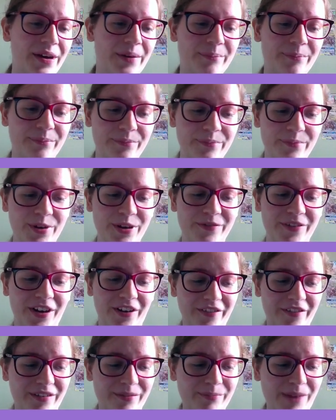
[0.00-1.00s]
Moving
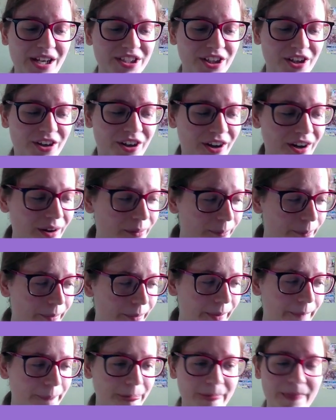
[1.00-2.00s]
on to Magikarp.
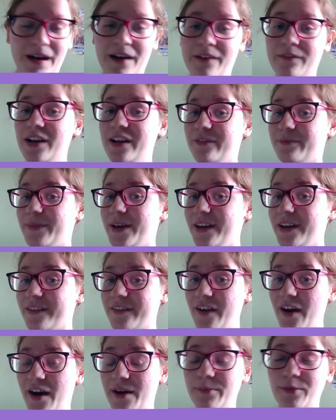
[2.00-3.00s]
I will
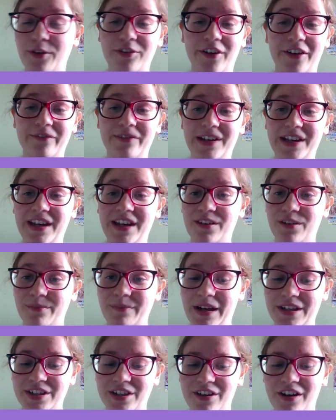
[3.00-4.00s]
admit I'm not overly keen on
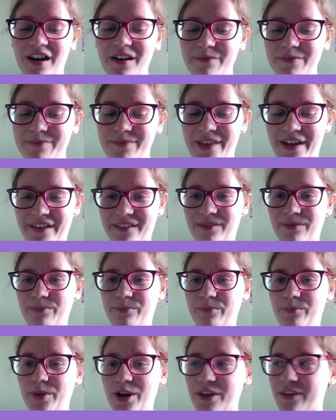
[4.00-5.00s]
Magikarp, but that's
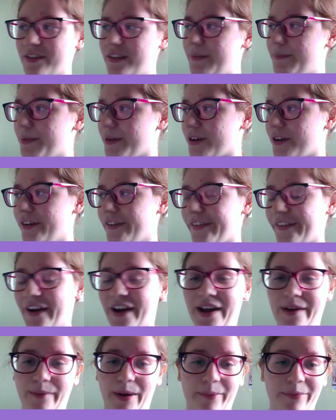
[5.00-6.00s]
mostly because
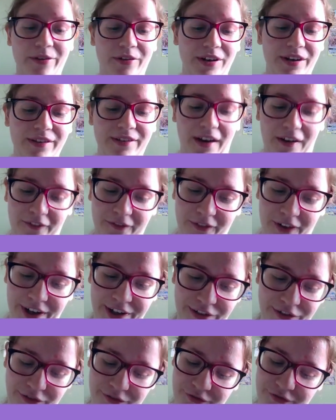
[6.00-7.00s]
I am absolutely
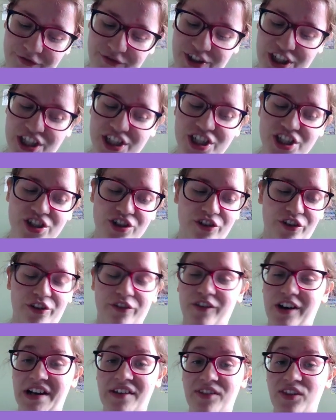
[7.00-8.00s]
terrified of fish
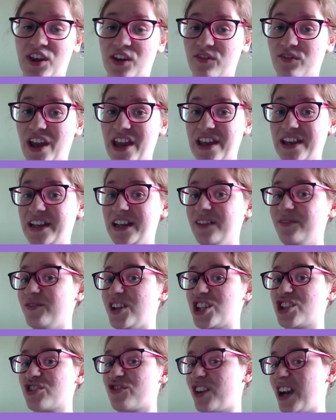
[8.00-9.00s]
or anything vaguely
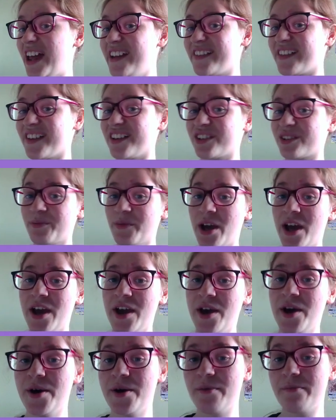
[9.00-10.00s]
fish related.
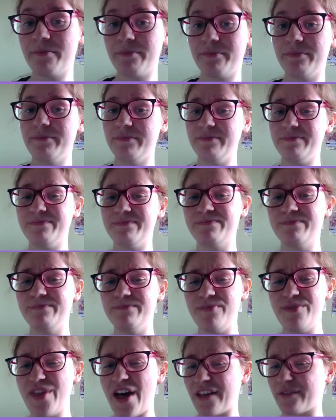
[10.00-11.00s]

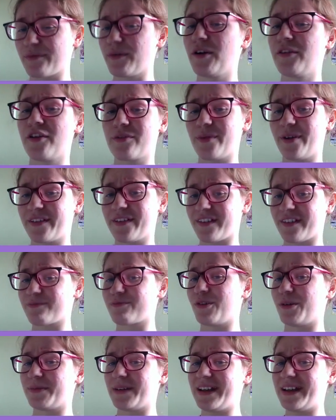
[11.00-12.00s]
That's one of those ones that's
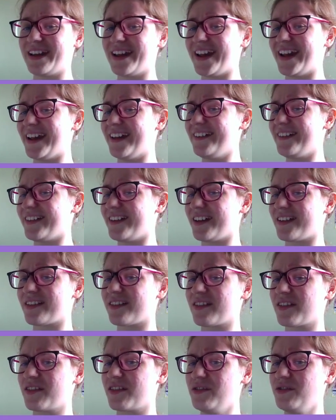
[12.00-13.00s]
probably
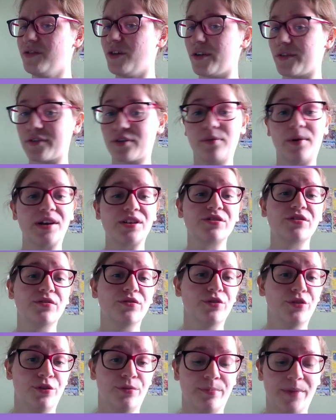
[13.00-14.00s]
easiest not to question
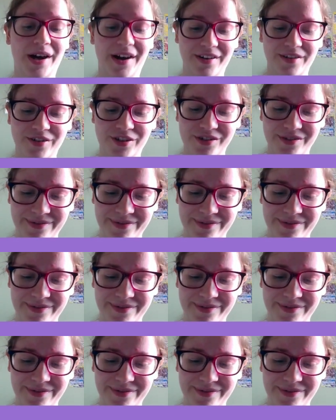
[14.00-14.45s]
too much.